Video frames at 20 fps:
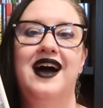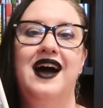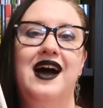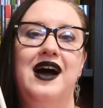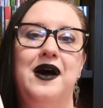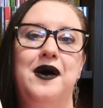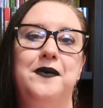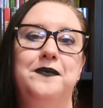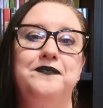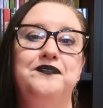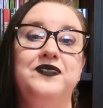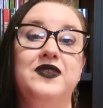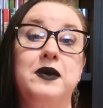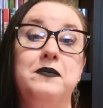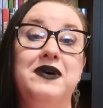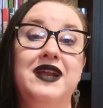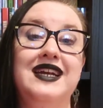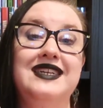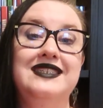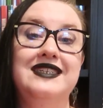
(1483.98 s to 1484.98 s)
um,
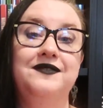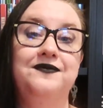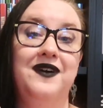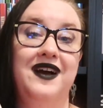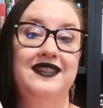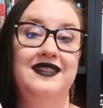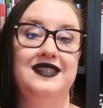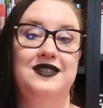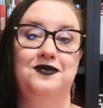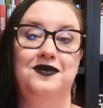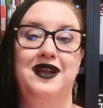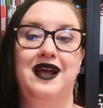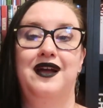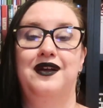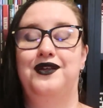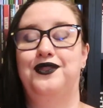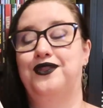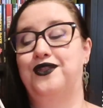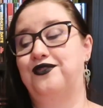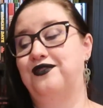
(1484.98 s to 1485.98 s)
but I did find this one
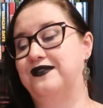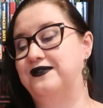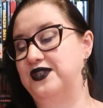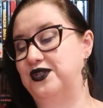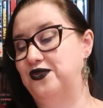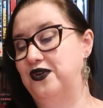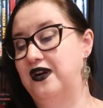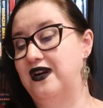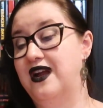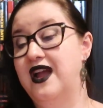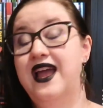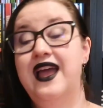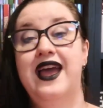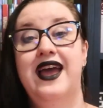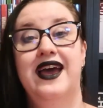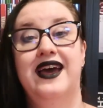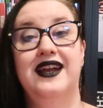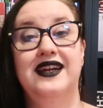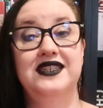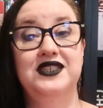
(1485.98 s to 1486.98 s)
out at the thrift store,
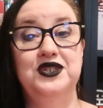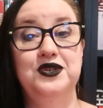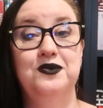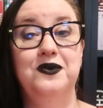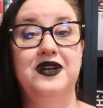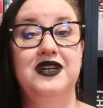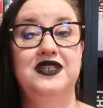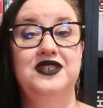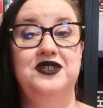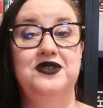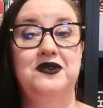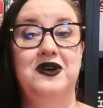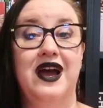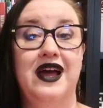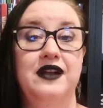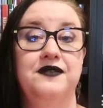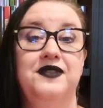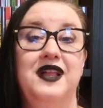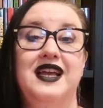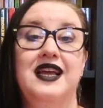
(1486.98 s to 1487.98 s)
and I do want to do
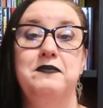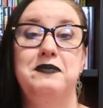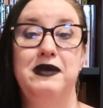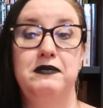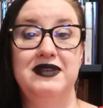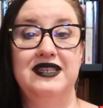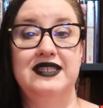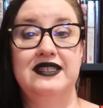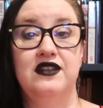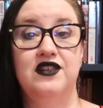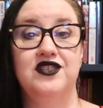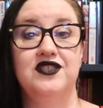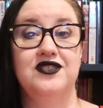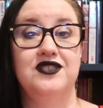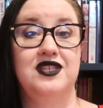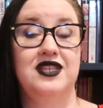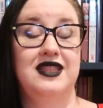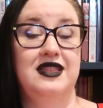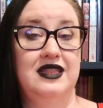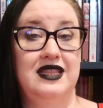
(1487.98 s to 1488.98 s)
kind of like a
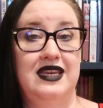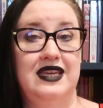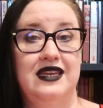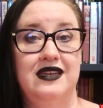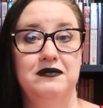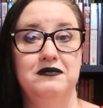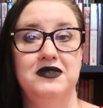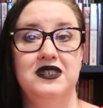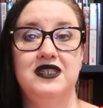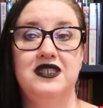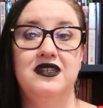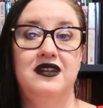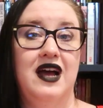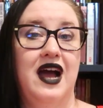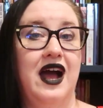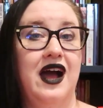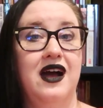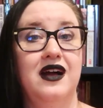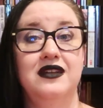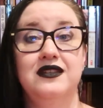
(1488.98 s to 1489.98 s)
Babysitters themed
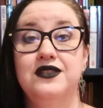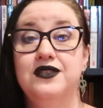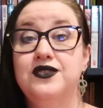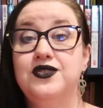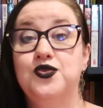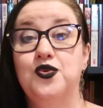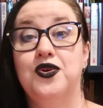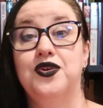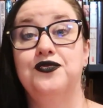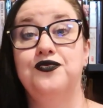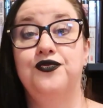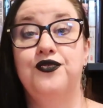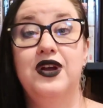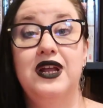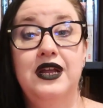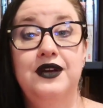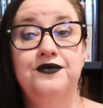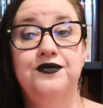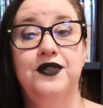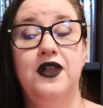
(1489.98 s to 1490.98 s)
uh, sort of
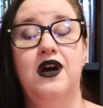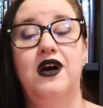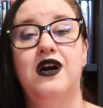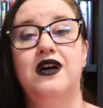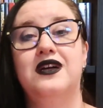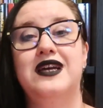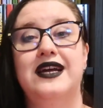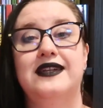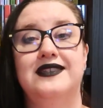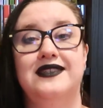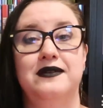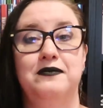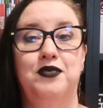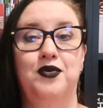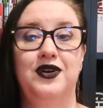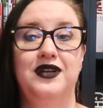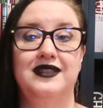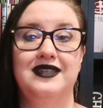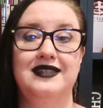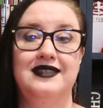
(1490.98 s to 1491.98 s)
reading vlog at some
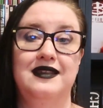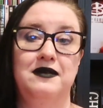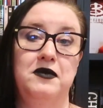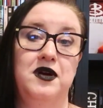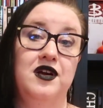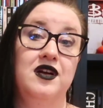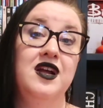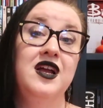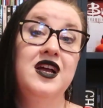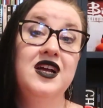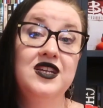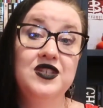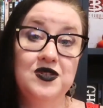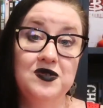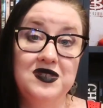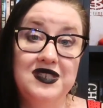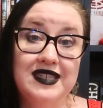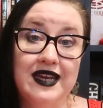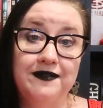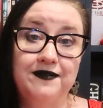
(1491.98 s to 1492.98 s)
point this summer,
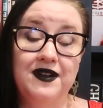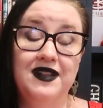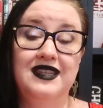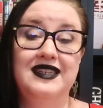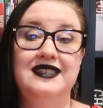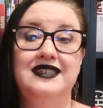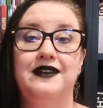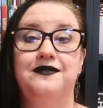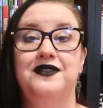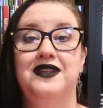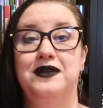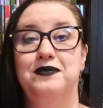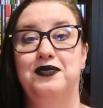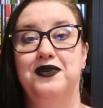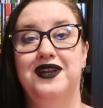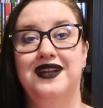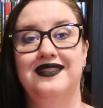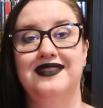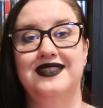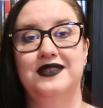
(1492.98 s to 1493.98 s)
so definitely, definitely
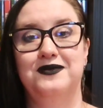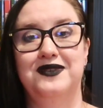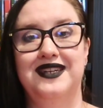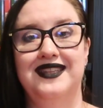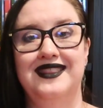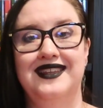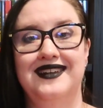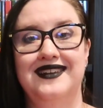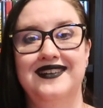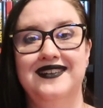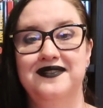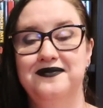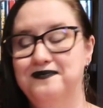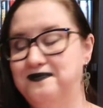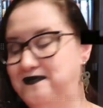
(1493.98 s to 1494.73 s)
putting this one in there